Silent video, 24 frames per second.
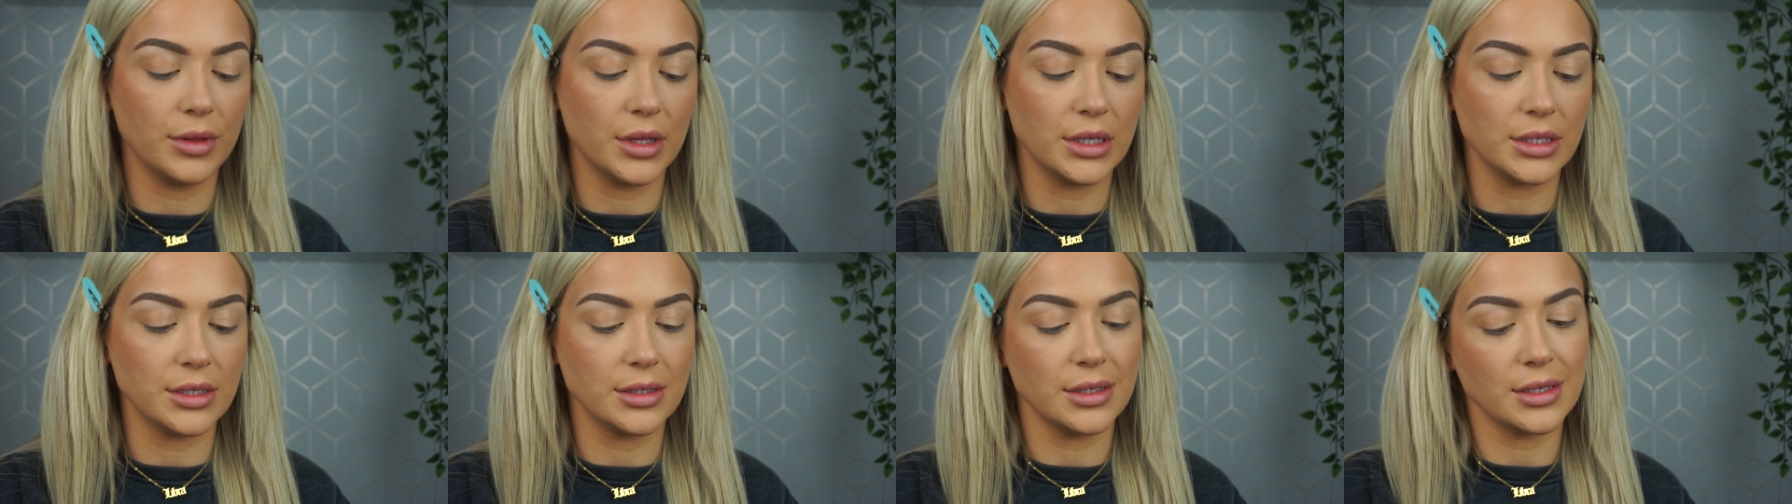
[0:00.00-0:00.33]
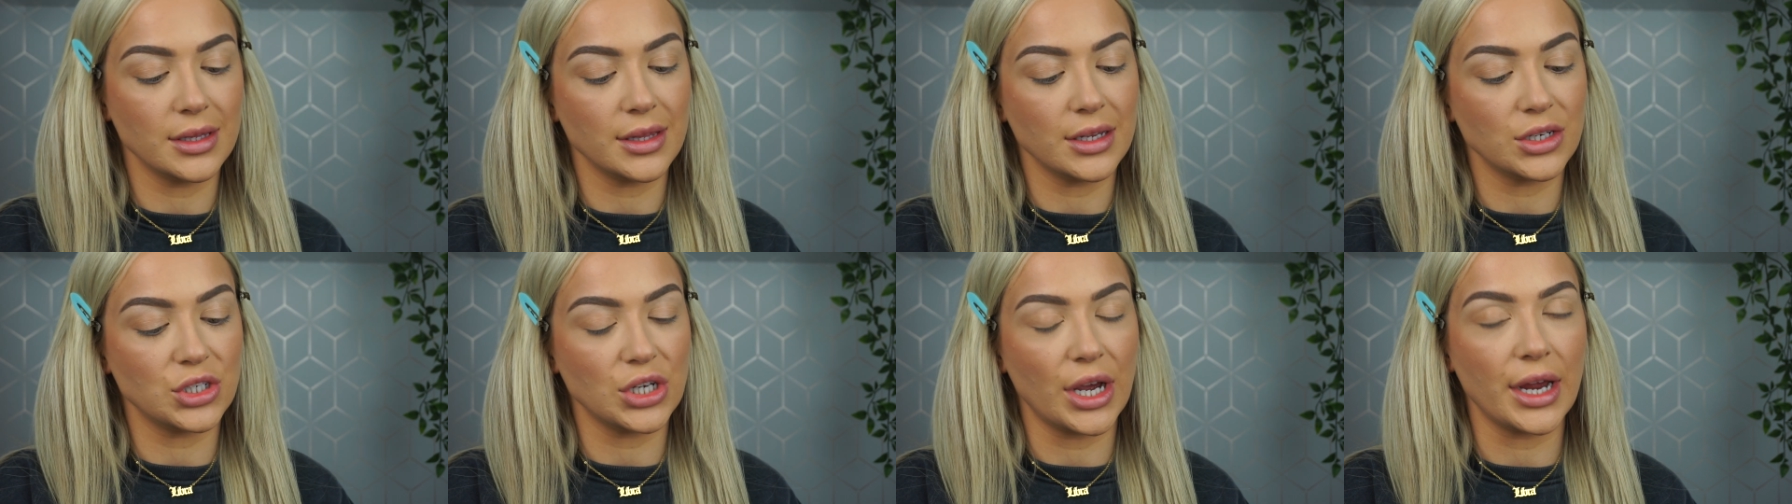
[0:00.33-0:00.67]
this is
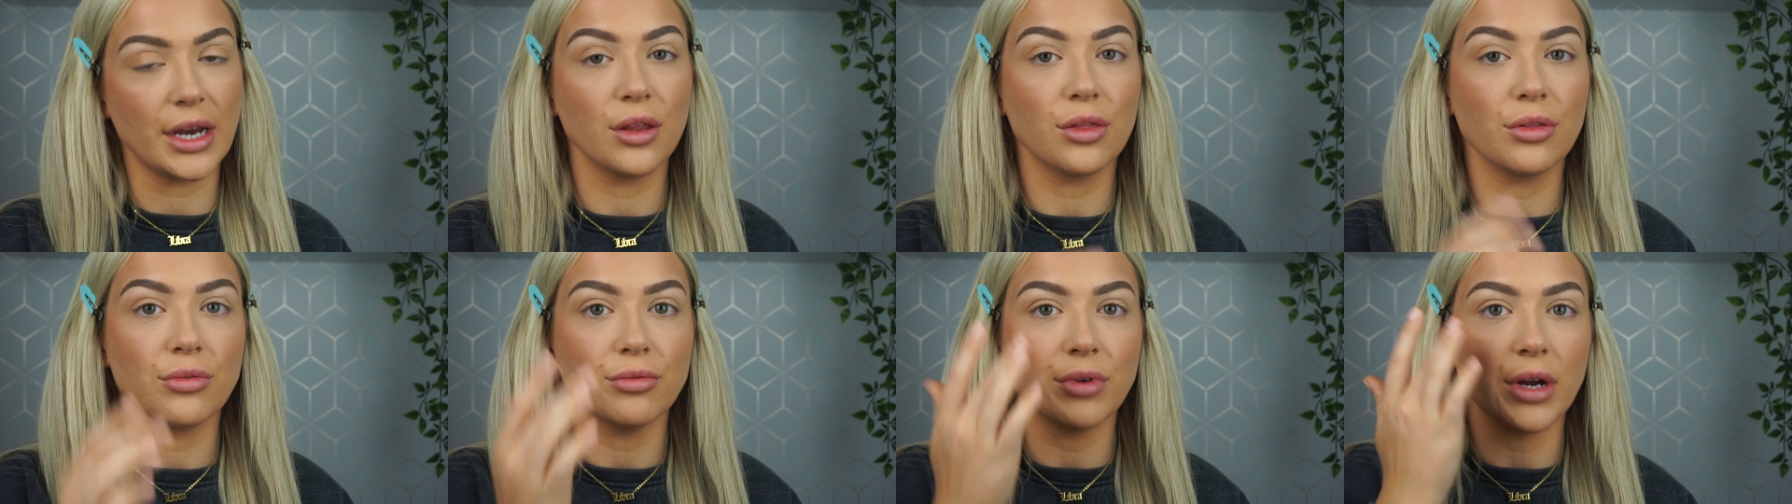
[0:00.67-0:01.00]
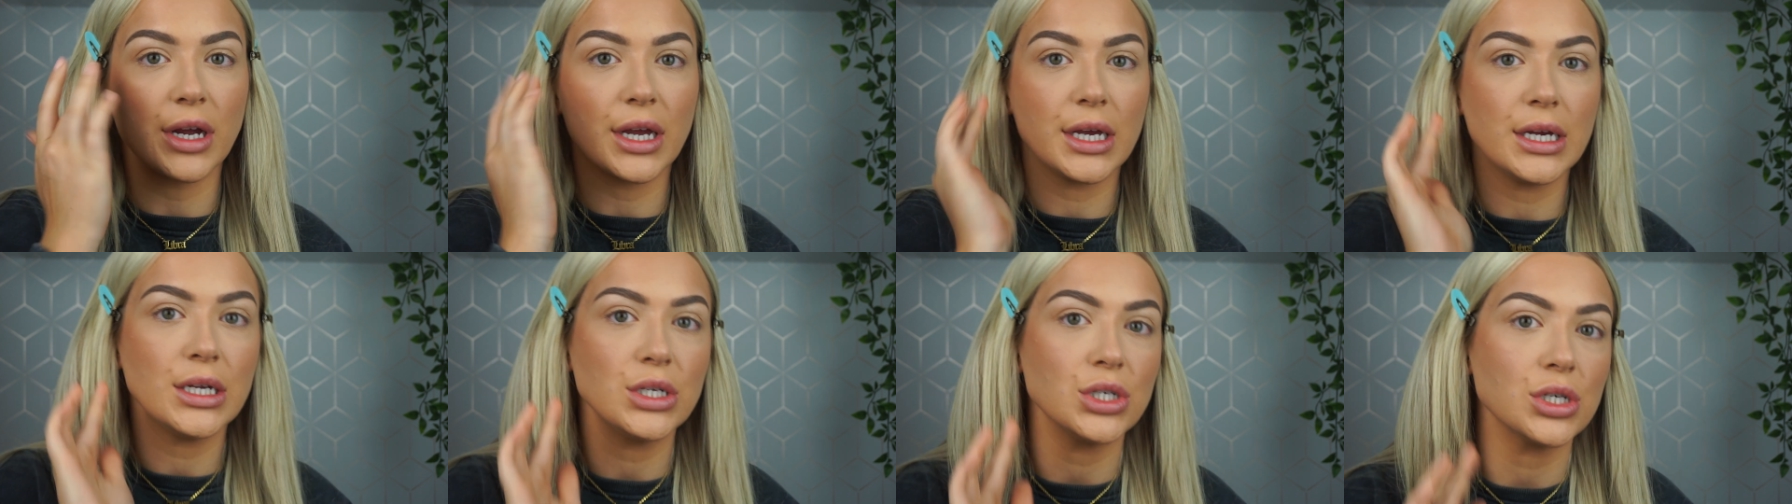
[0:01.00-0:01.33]
in the shade
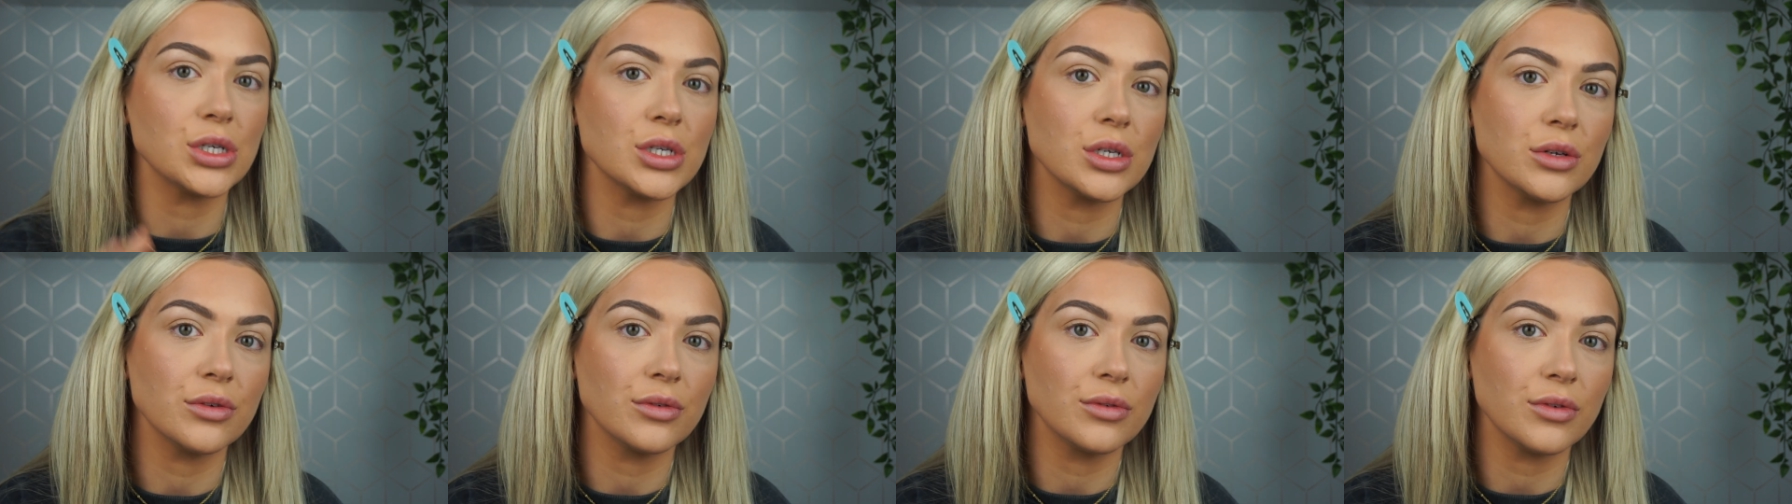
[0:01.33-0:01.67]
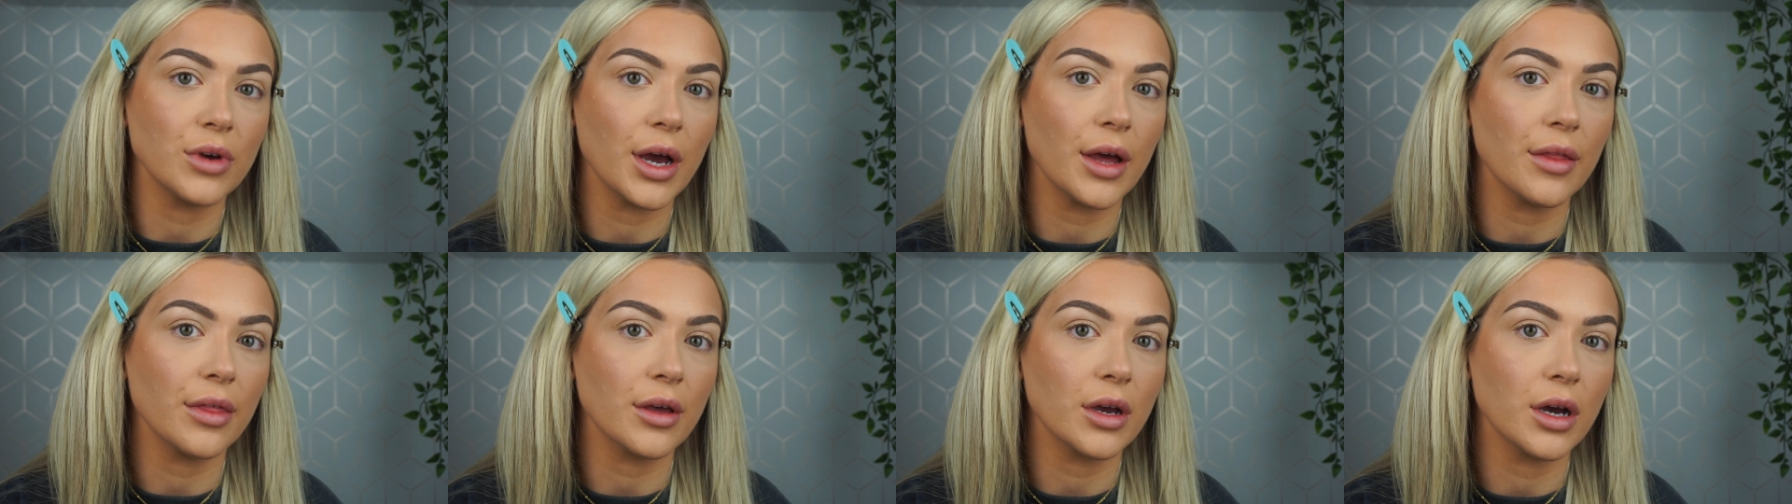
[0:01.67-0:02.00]
3, just to
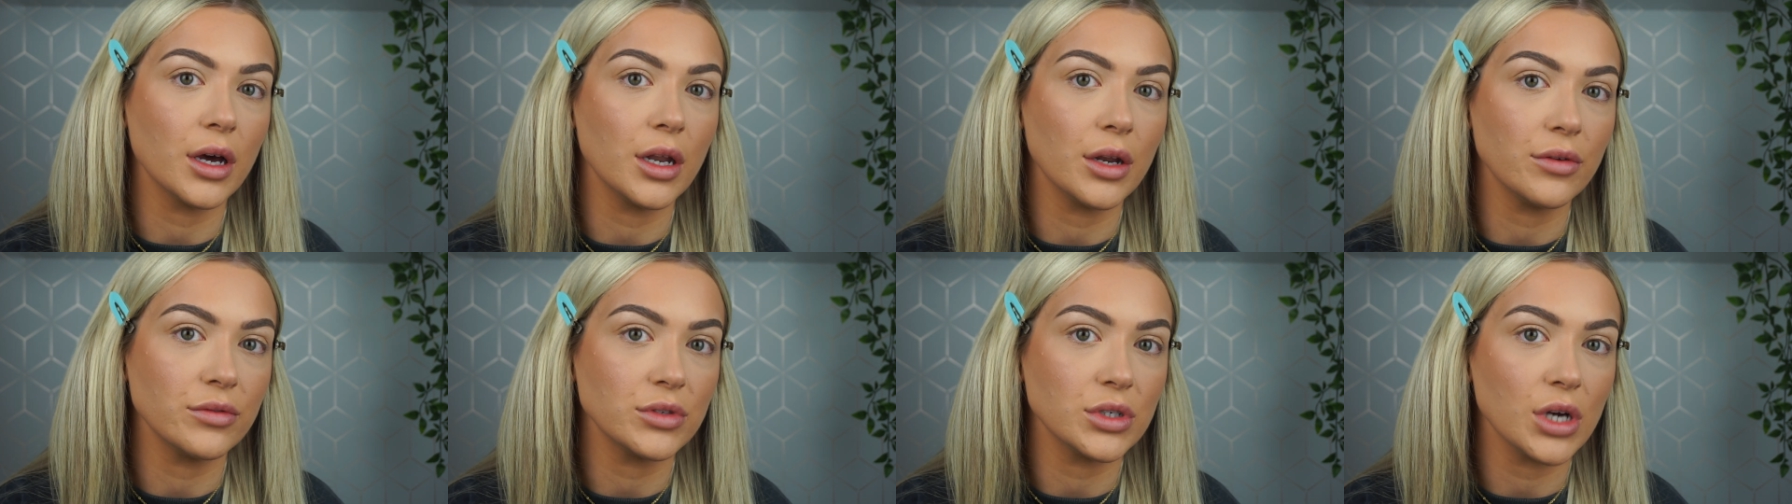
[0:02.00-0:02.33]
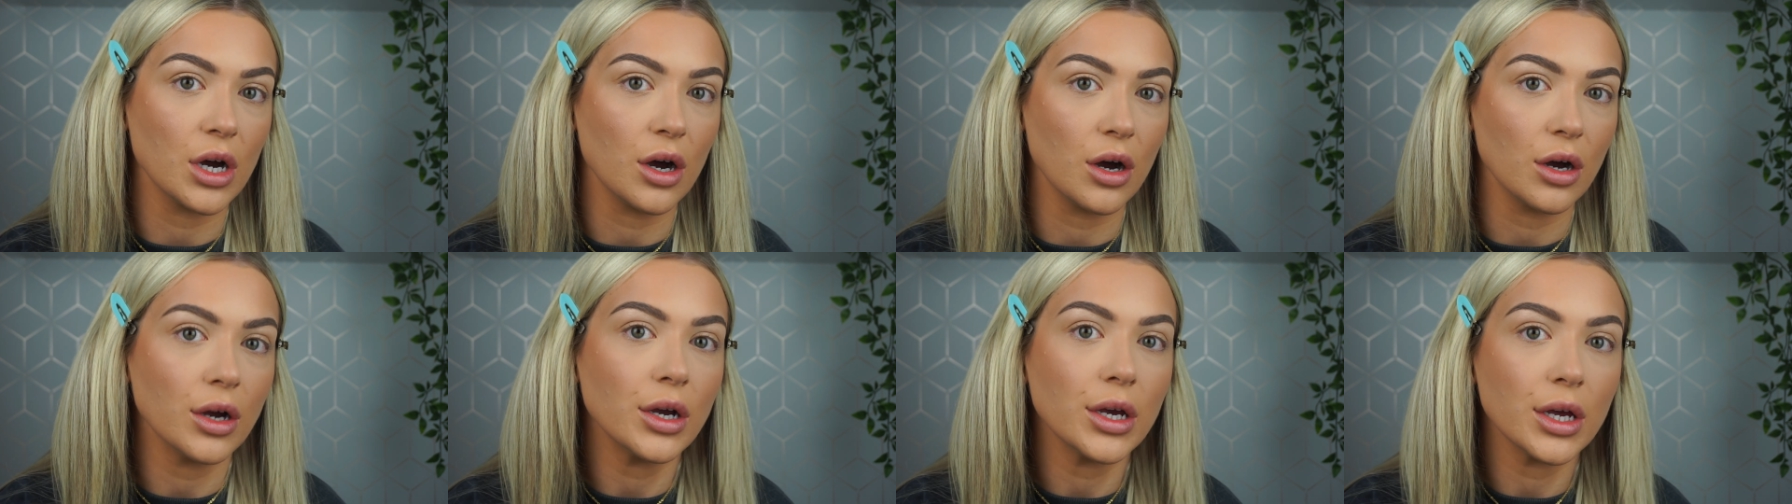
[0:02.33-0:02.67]
further kind of
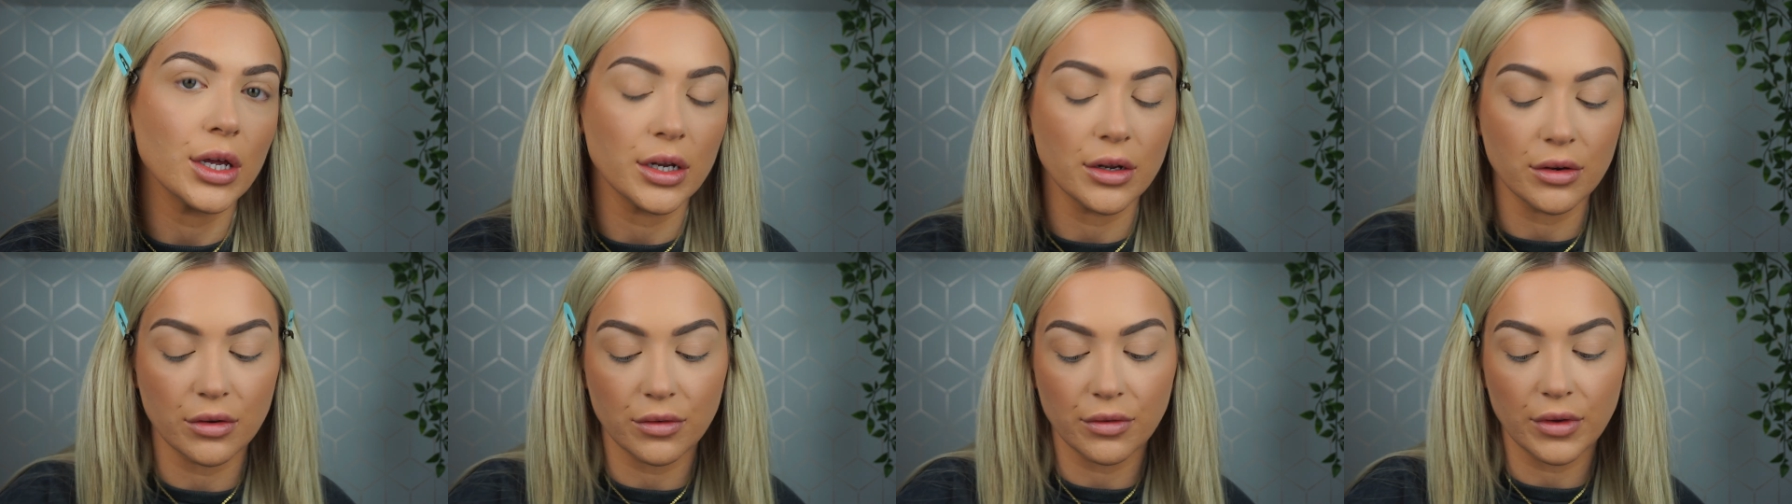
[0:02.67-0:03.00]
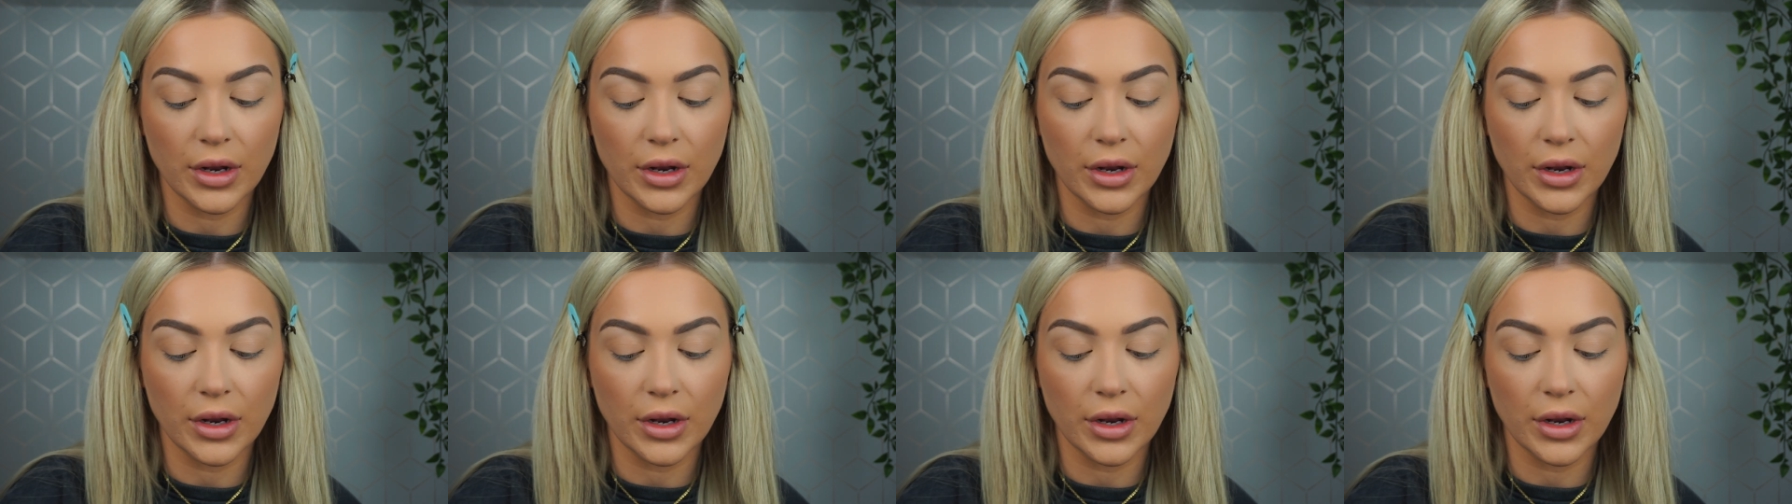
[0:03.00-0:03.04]
darken and